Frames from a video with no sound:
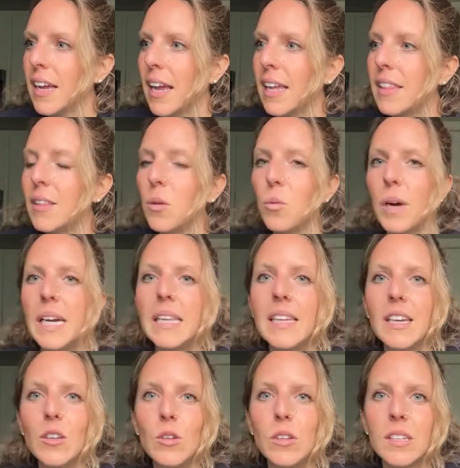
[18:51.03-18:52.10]
And the way
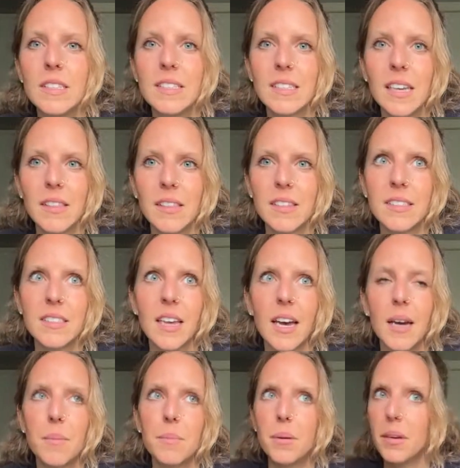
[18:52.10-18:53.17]
that you can set this
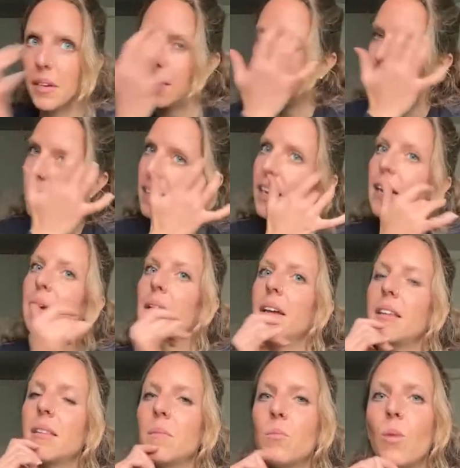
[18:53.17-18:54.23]
up,
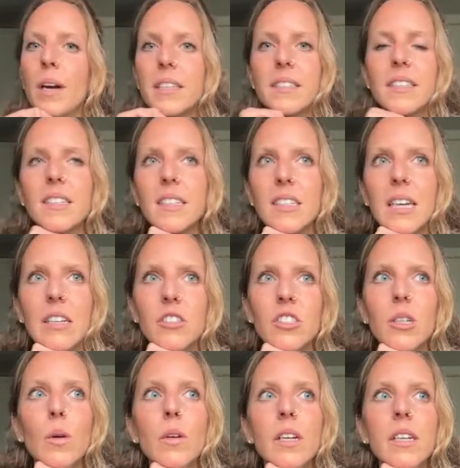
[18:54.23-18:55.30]
Wesley has
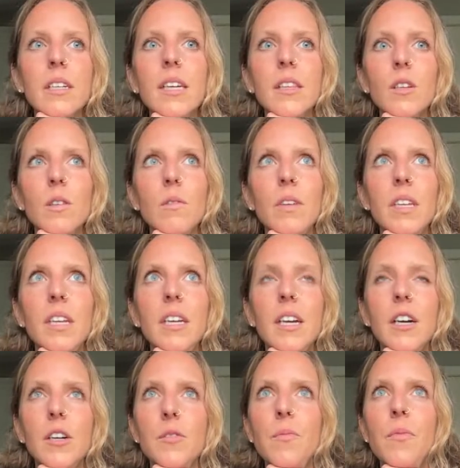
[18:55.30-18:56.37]
shown in another
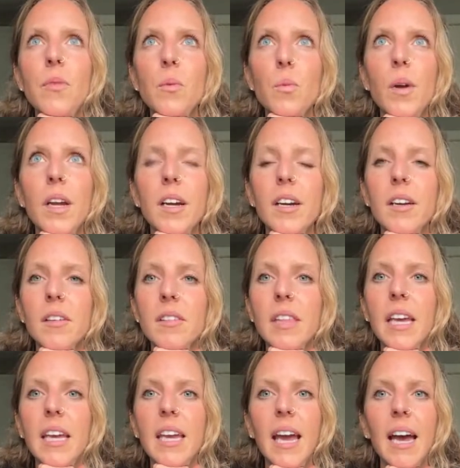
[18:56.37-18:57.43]
video where
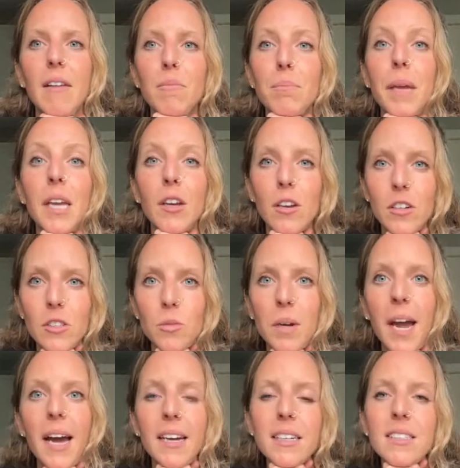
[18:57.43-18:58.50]
they have baker's
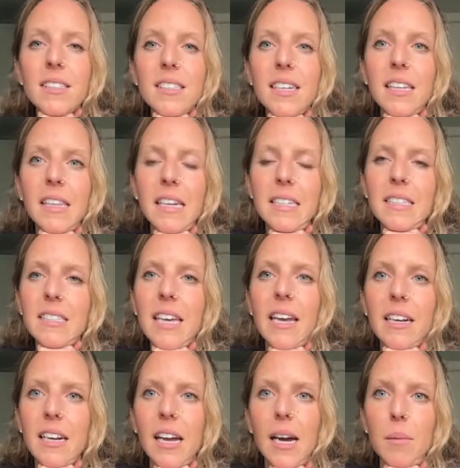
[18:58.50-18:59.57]
racks and they set
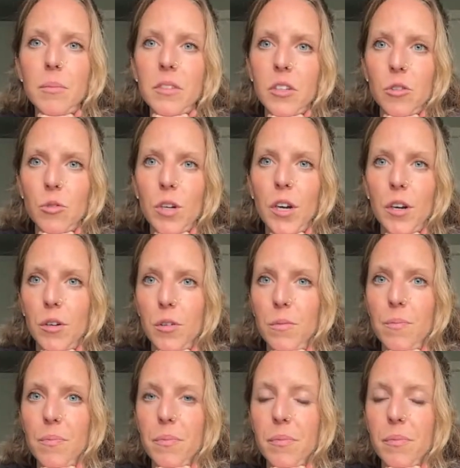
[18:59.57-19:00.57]
it up to grow